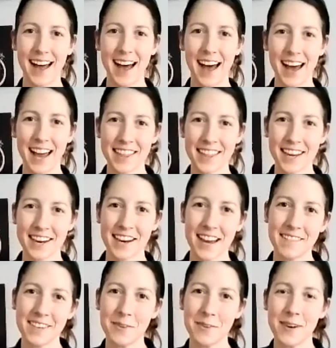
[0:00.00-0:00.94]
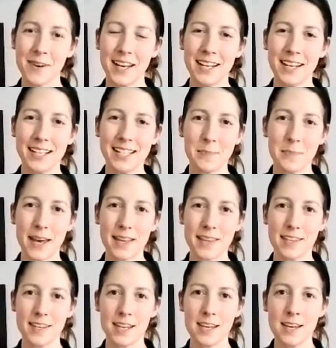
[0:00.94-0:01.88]
Hi there, everyone. It's
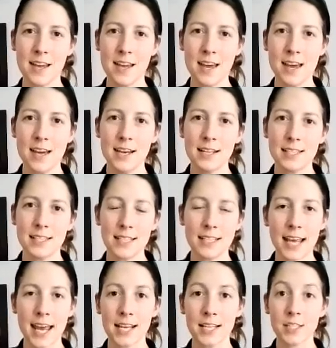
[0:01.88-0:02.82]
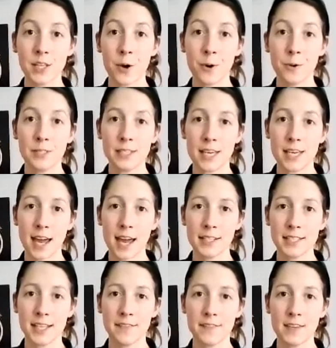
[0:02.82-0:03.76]
Bethany. Today's OT
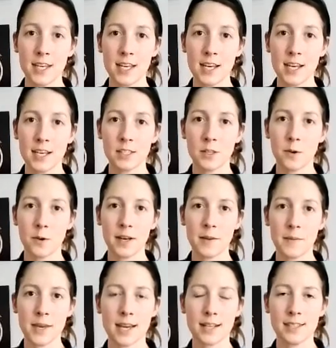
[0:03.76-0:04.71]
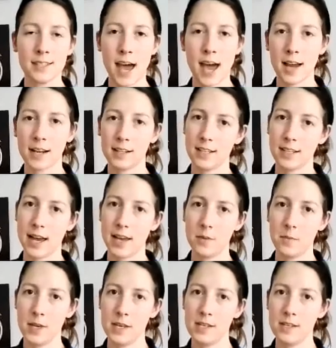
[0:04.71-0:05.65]
activity is going to be a
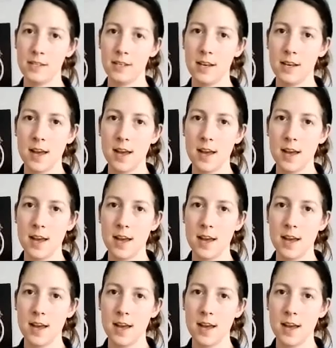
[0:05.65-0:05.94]
tactile bin.